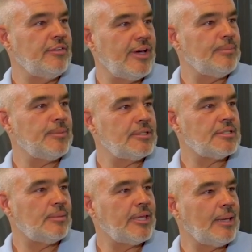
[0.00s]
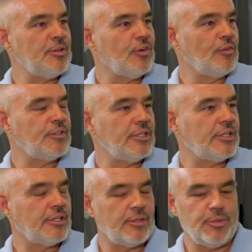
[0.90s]
development. I became involved in
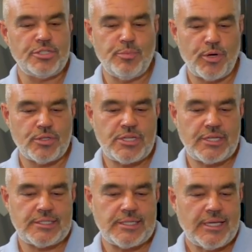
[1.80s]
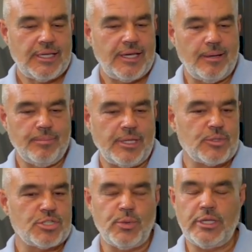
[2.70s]
a community project that
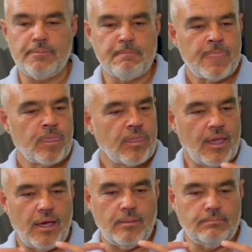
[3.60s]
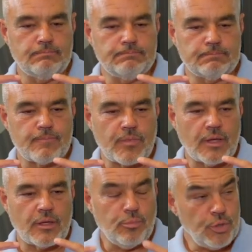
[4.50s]
was doing
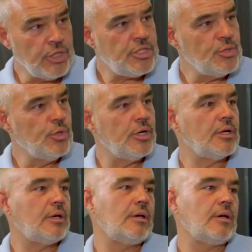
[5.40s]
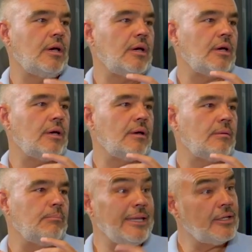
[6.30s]
community work,
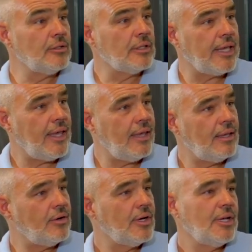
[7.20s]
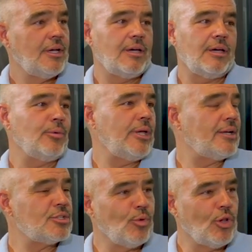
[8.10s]
medical care. We
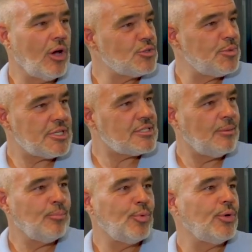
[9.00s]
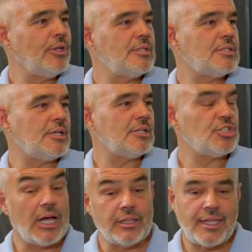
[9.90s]
had a small hospice at some point, a
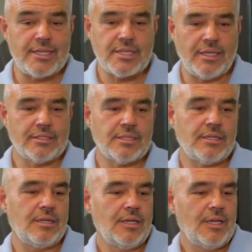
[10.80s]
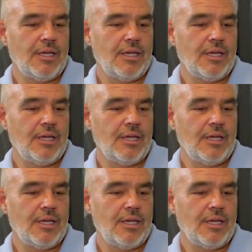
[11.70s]
childcare center,